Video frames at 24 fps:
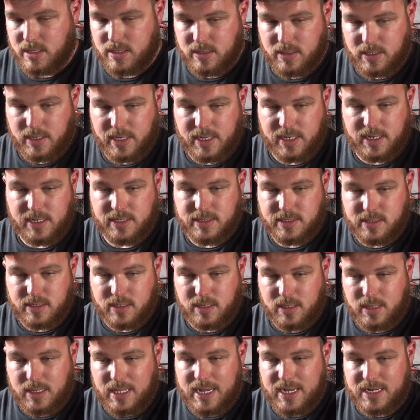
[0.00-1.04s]
Again, it's the
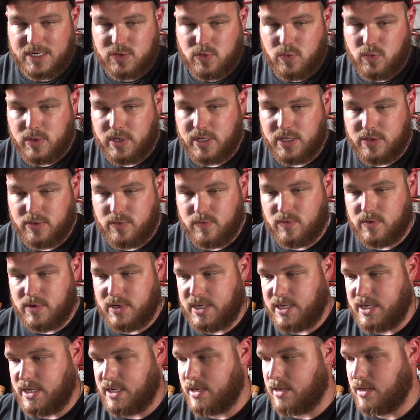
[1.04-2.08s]
Glock
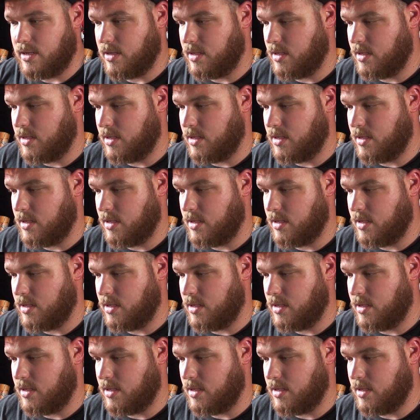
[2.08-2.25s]
23.